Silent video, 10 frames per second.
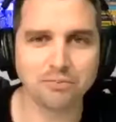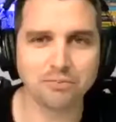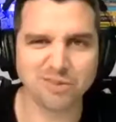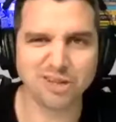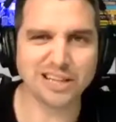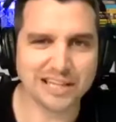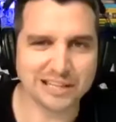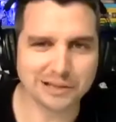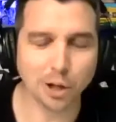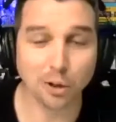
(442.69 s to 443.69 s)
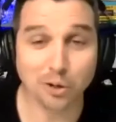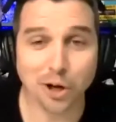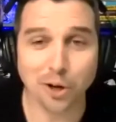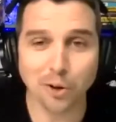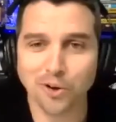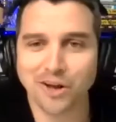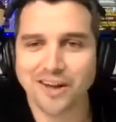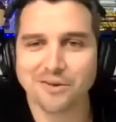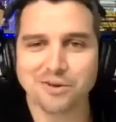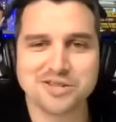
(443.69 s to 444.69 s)
deeper than really a
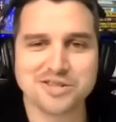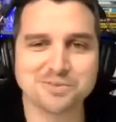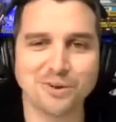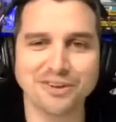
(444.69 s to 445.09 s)
logo,